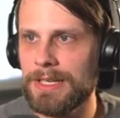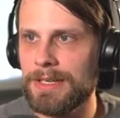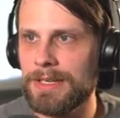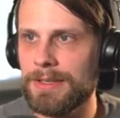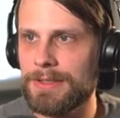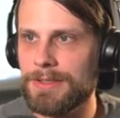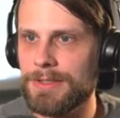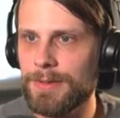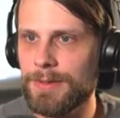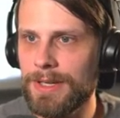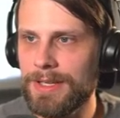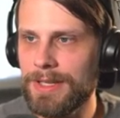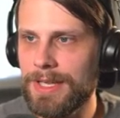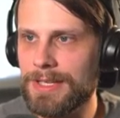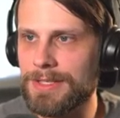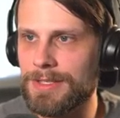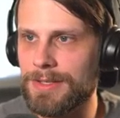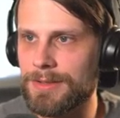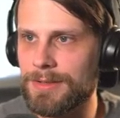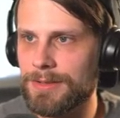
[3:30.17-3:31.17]
Do I
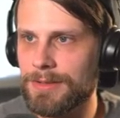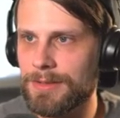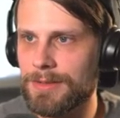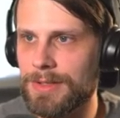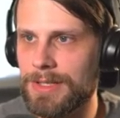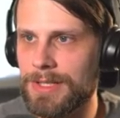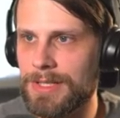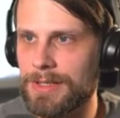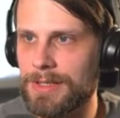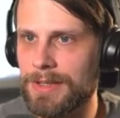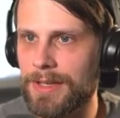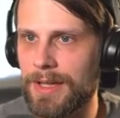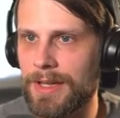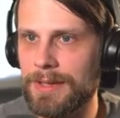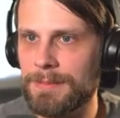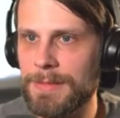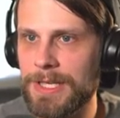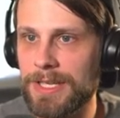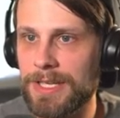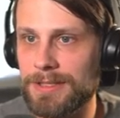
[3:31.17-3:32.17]
like Tergrid? I
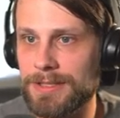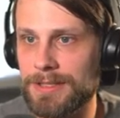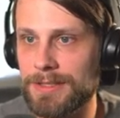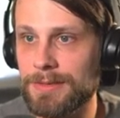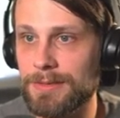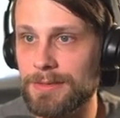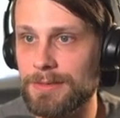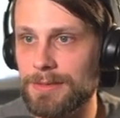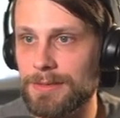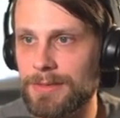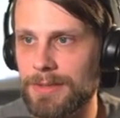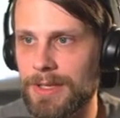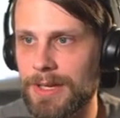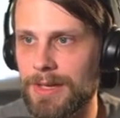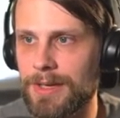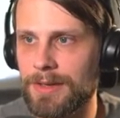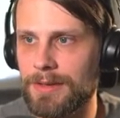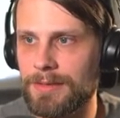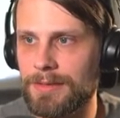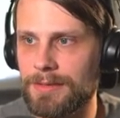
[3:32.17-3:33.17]
mean, I do,
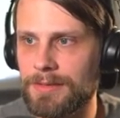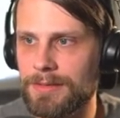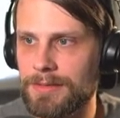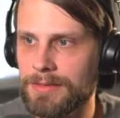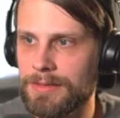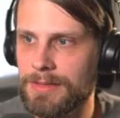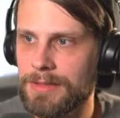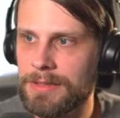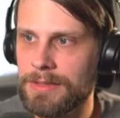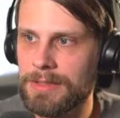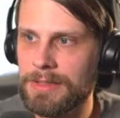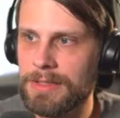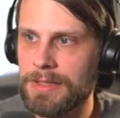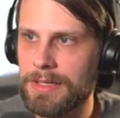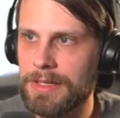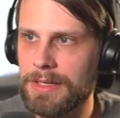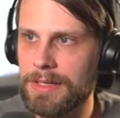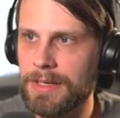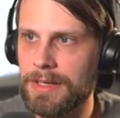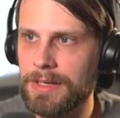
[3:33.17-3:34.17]
yeah.
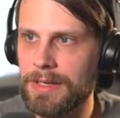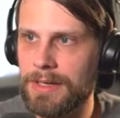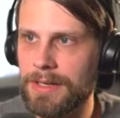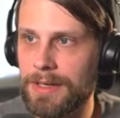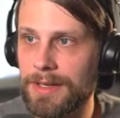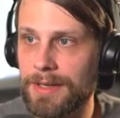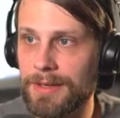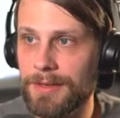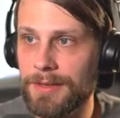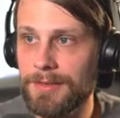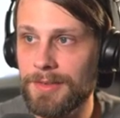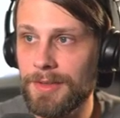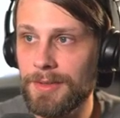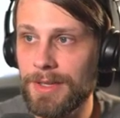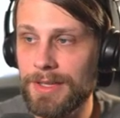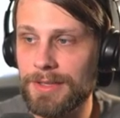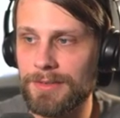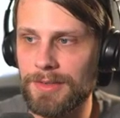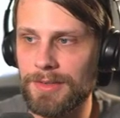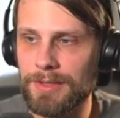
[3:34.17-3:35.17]
I also
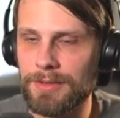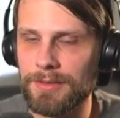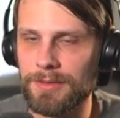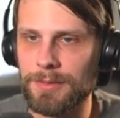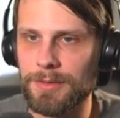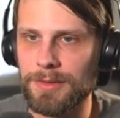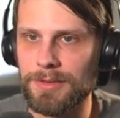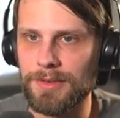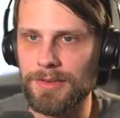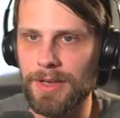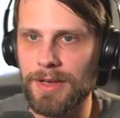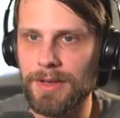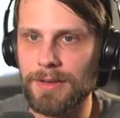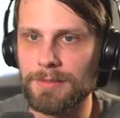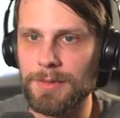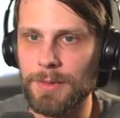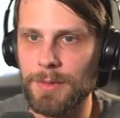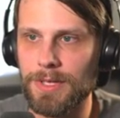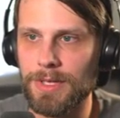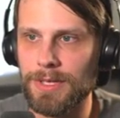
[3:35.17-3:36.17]
like Ziatora's
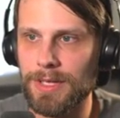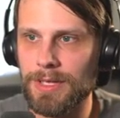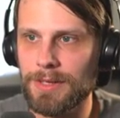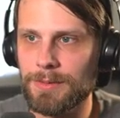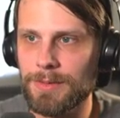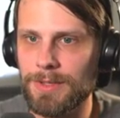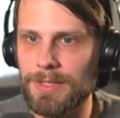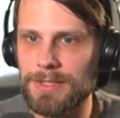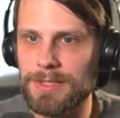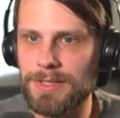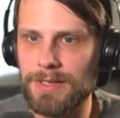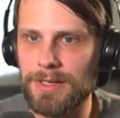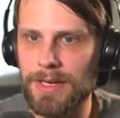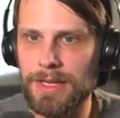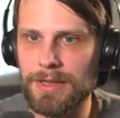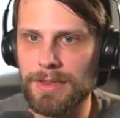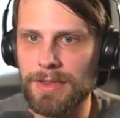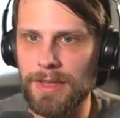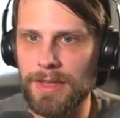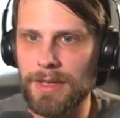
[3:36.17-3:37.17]
Envoy. I kind of want to
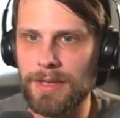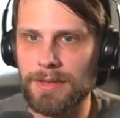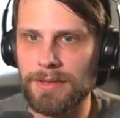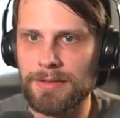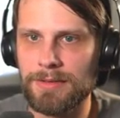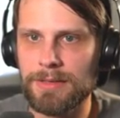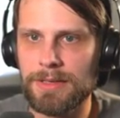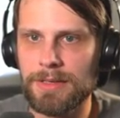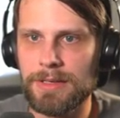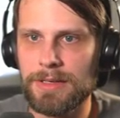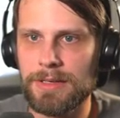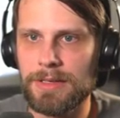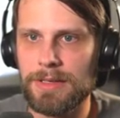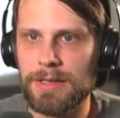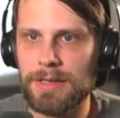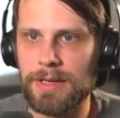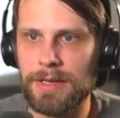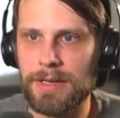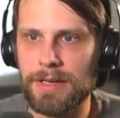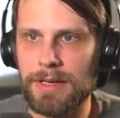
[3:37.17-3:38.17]
try that.
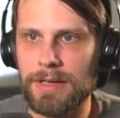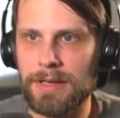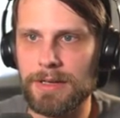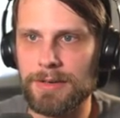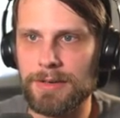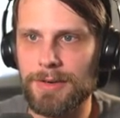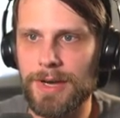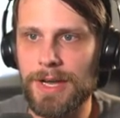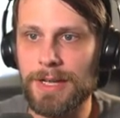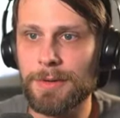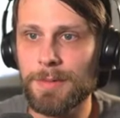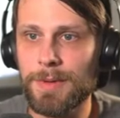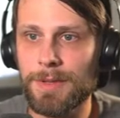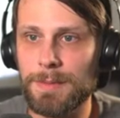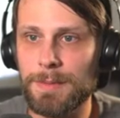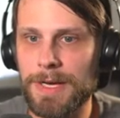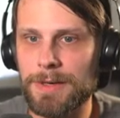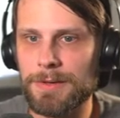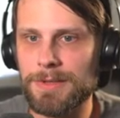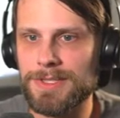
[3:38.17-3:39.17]
Crackle with
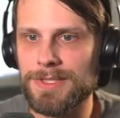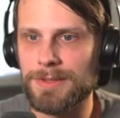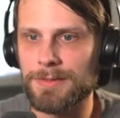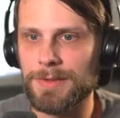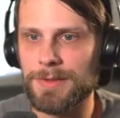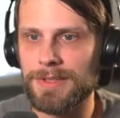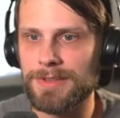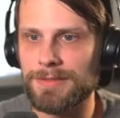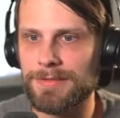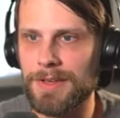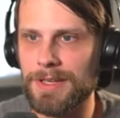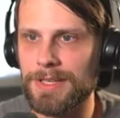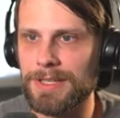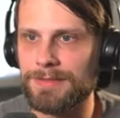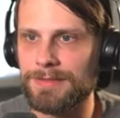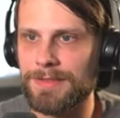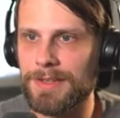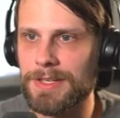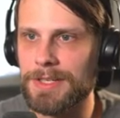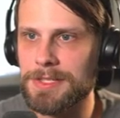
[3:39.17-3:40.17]
Power is a really funny
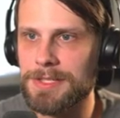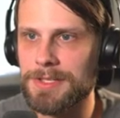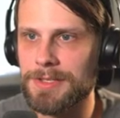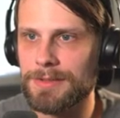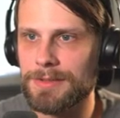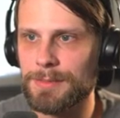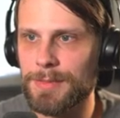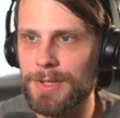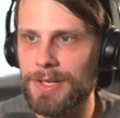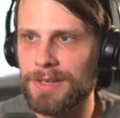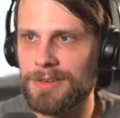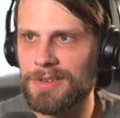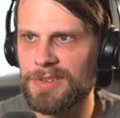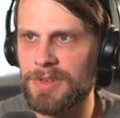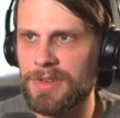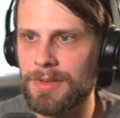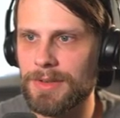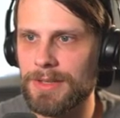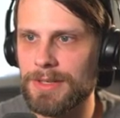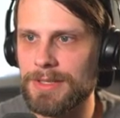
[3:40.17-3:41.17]
finisher, but I don't
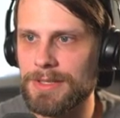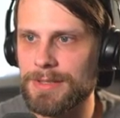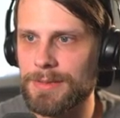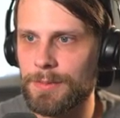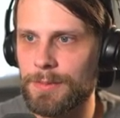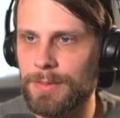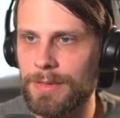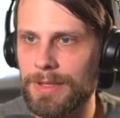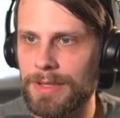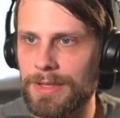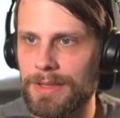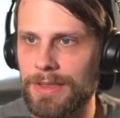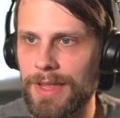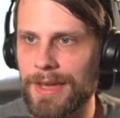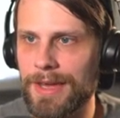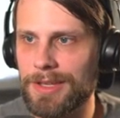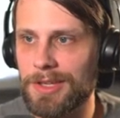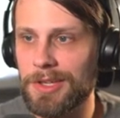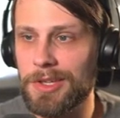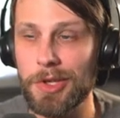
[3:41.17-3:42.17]
know that it's really
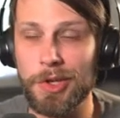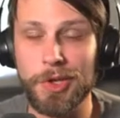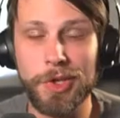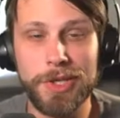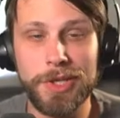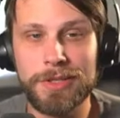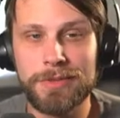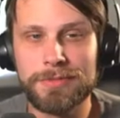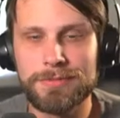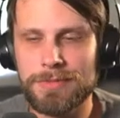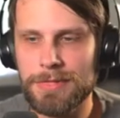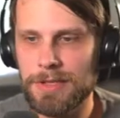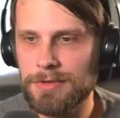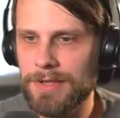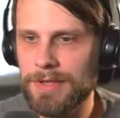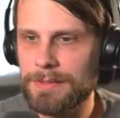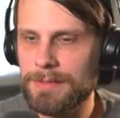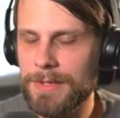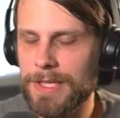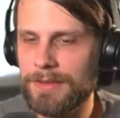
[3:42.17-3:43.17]
that good, if
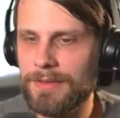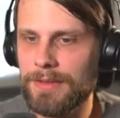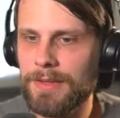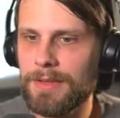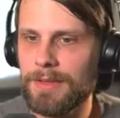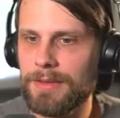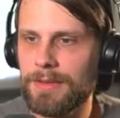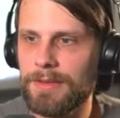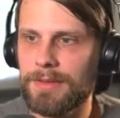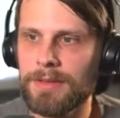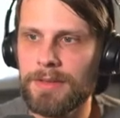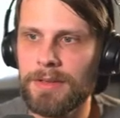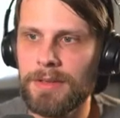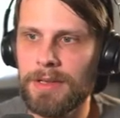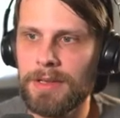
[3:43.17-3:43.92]
that makes sense.